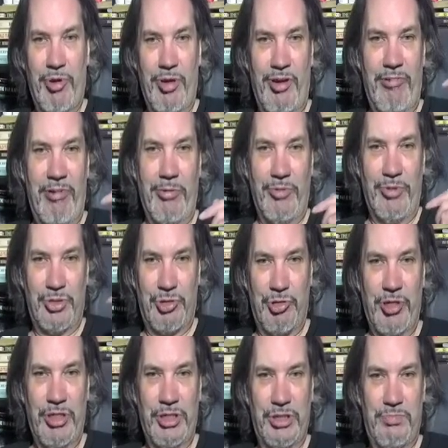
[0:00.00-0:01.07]
around the
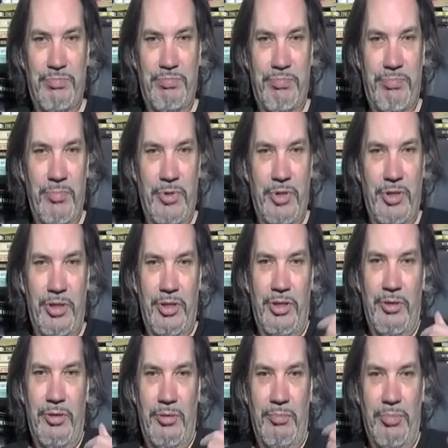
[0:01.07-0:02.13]
streets.
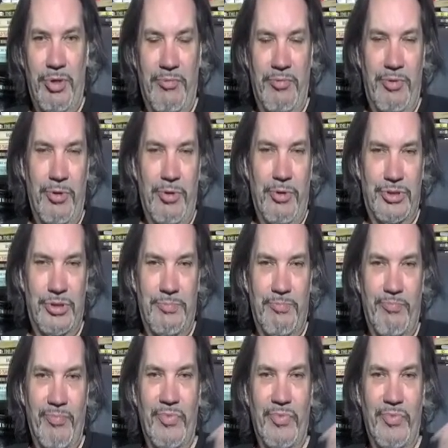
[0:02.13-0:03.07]
Maybe there's that